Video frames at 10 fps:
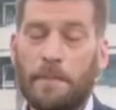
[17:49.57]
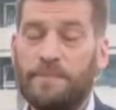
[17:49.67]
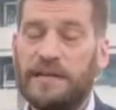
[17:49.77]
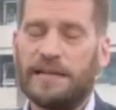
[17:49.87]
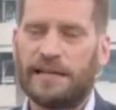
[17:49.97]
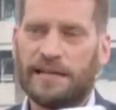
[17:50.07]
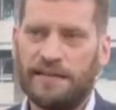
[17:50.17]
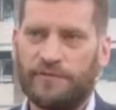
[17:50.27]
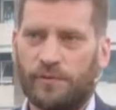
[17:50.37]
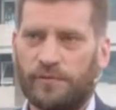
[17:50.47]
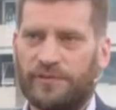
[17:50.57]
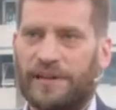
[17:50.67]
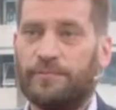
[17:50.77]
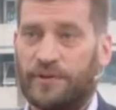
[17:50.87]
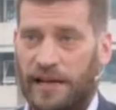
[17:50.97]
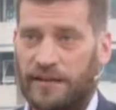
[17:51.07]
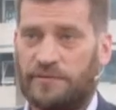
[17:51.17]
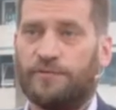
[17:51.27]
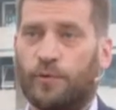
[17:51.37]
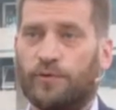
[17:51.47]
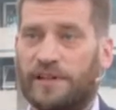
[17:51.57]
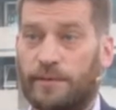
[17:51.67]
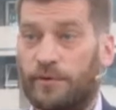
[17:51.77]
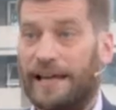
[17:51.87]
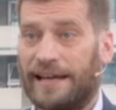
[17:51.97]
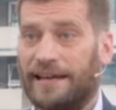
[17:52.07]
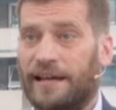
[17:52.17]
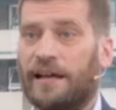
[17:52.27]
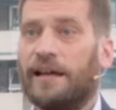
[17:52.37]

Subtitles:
big evils that pertains to forced labor, like